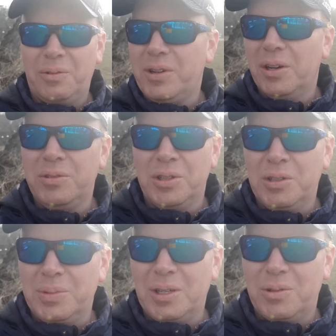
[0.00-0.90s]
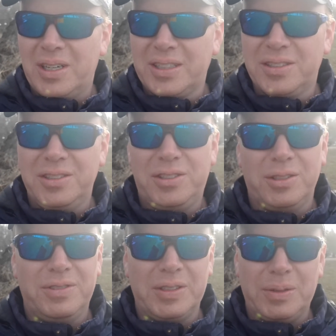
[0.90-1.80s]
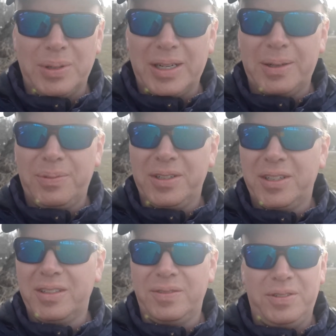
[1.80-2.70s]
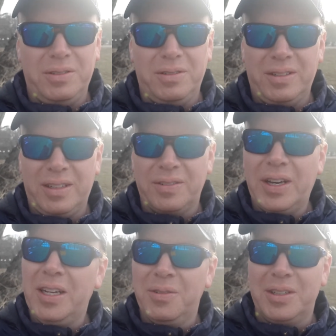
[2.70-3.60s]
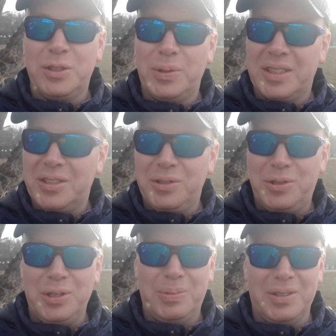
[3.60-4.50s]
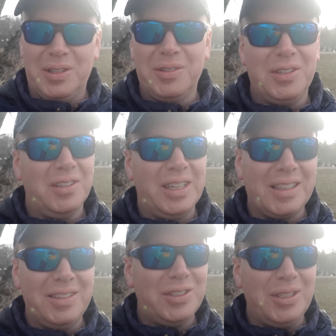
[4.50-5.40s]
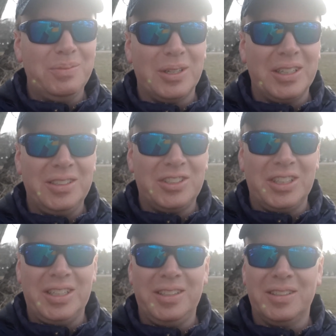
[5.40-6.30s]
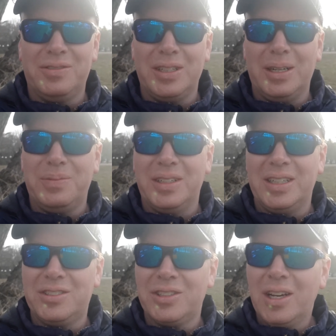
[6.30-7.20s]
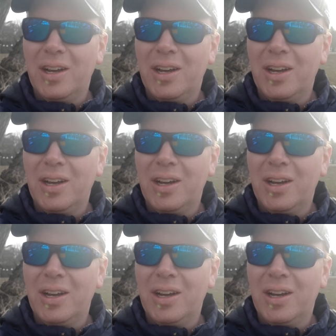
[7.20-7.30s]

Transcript: We all know about walkers. They're very popular. If anyone's been on YouTube at all, you've likely seen Brian Shane of Top Notch